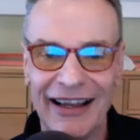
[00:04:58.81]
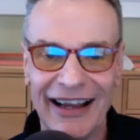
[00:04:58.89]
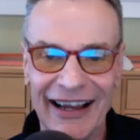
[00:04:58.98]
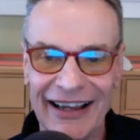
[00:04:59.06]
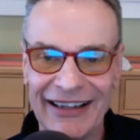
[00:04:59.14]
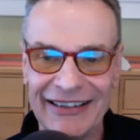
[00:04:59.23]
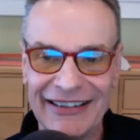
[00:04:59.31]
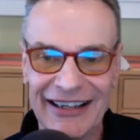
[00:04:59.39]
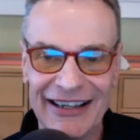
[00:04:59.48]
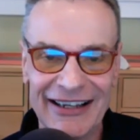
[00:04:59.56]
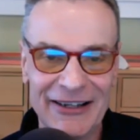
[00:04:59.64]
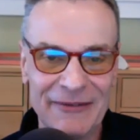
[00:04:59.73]
And
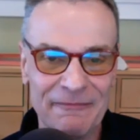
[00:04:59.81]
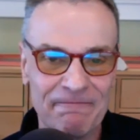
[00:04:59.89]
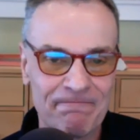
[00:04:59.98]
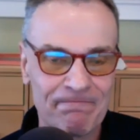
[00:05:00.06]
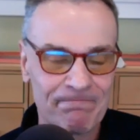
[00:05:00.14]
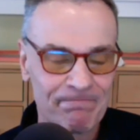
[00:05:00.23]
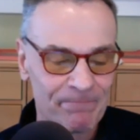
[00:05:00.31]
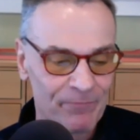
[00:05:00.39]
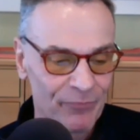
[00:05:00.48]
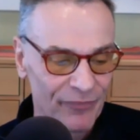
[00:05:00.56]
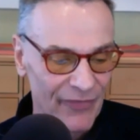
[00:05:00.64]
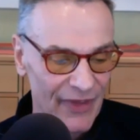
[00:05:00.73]

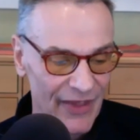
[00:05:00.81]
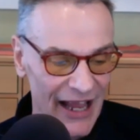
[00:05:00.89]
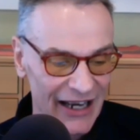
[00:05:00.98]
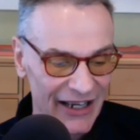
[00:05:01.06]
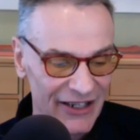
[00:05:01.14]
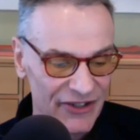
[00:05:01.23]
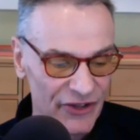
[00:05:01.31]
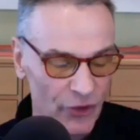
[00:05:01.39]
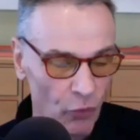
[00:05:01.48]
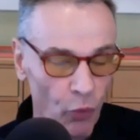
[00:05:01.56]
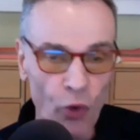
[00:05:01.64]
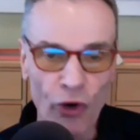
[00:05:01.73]
that is the
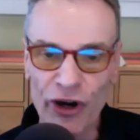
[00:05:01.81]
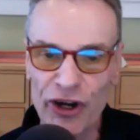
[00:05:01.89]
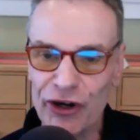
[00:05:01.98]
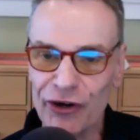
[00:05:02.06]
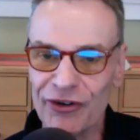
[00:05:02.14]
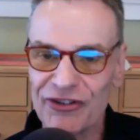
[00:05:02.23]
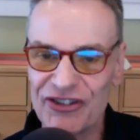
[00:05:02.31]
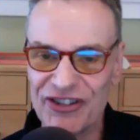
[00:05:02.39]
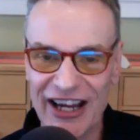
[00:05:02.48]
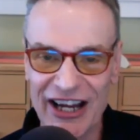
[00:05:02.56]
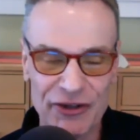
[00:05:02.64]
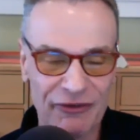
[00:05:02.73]
warrior
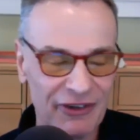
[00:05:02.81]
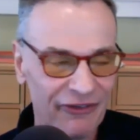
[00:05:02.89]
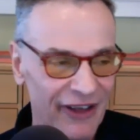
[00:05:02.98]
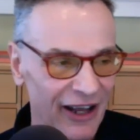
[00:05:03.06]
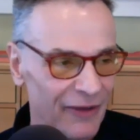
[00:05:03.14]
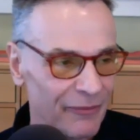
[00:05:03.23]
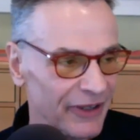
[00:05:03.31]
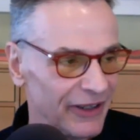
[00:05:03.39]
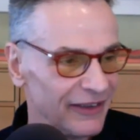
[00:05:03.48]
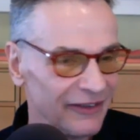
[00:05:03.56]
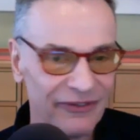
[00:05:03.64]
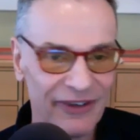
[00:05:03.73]
stage of development.
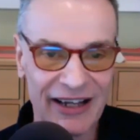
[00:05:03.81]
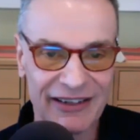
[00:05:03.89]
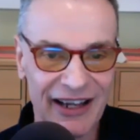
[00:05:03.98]
In fact, I